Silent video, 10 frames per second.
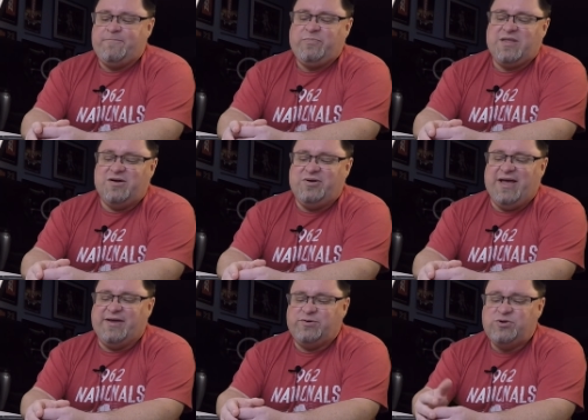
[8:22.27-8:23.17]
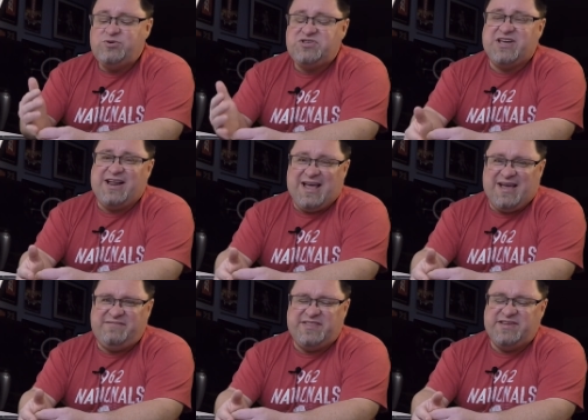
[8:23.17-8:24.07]
Okay, who's going to
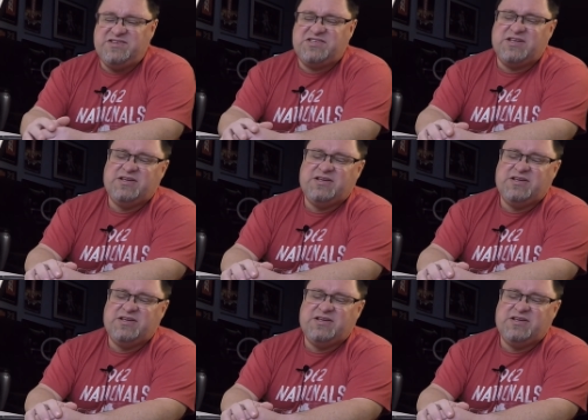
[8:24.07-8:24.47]
have these?